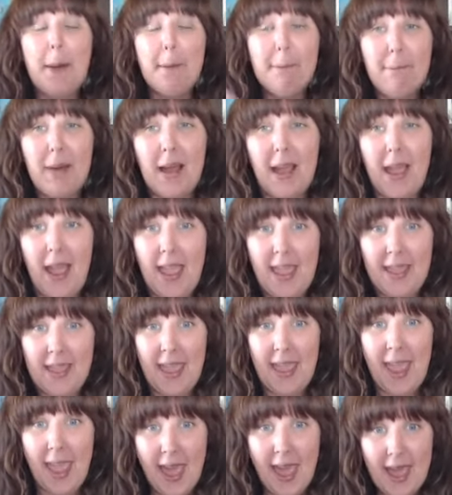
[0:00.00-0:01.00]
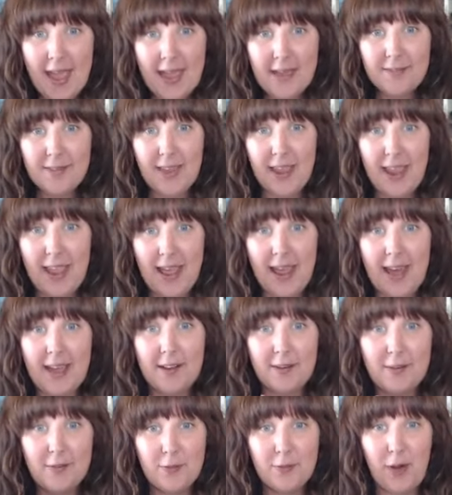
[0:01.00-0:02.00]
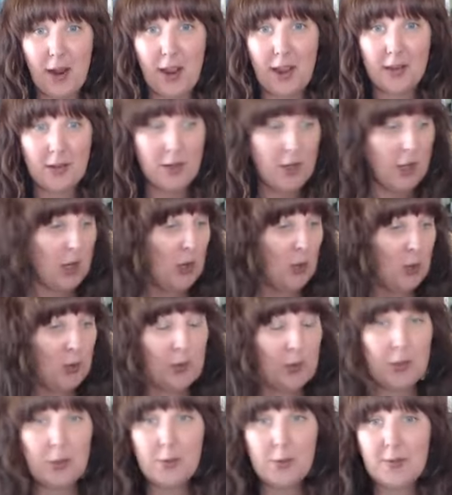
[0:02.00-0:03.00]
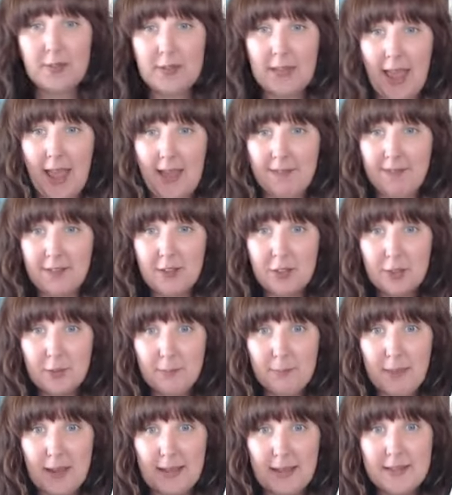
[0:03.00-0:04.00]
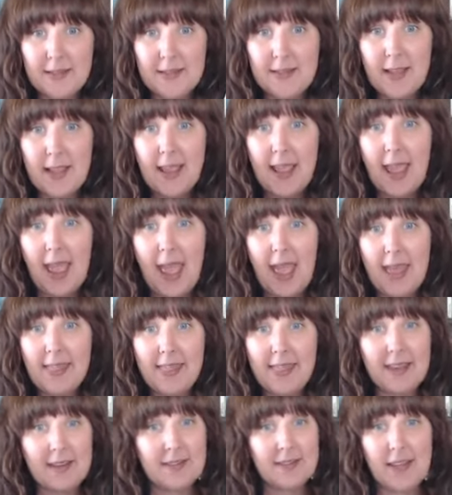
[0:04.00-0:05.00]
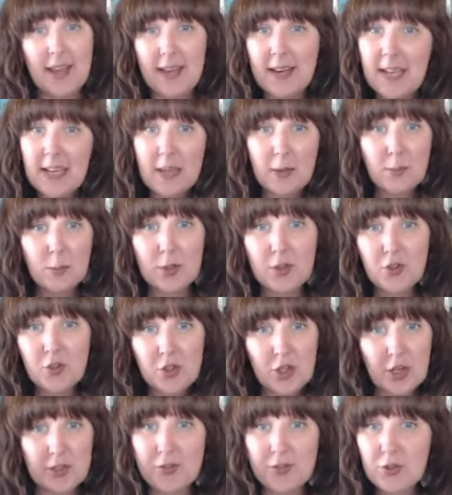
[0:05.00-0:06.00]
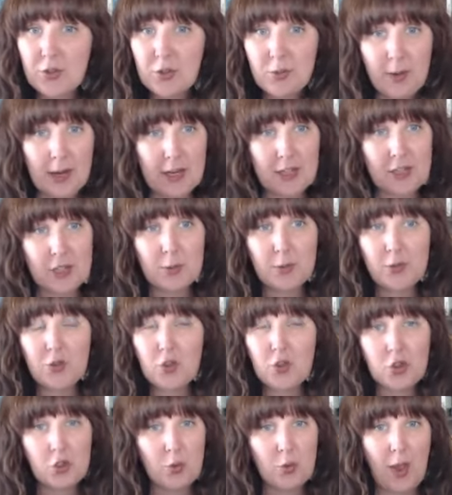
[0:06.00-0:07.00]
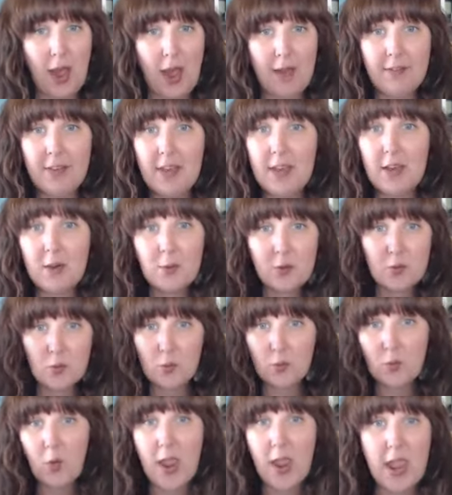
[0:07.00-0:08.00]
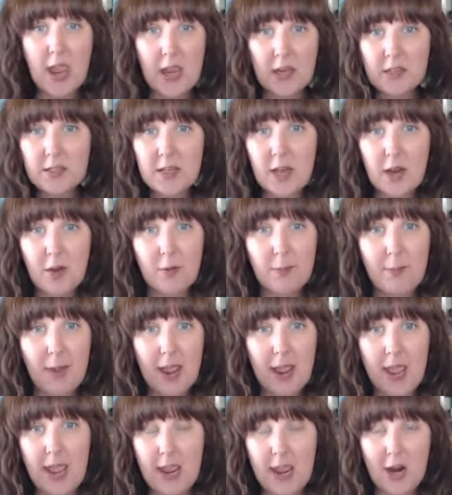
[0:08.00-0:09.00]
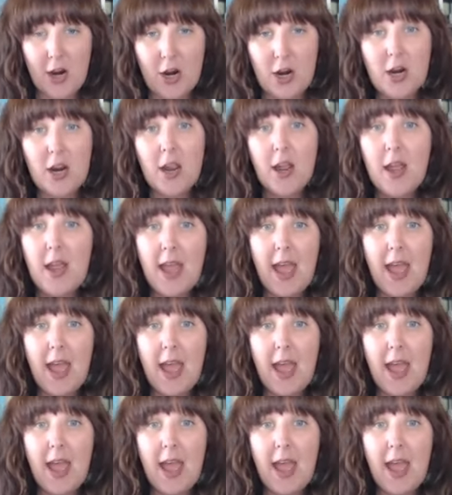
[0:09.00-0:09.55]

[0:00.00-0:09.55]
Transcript: But I have had a friend who used Lavender Mint and they said it was just too much. It was too heavy. It was weighing down my hair.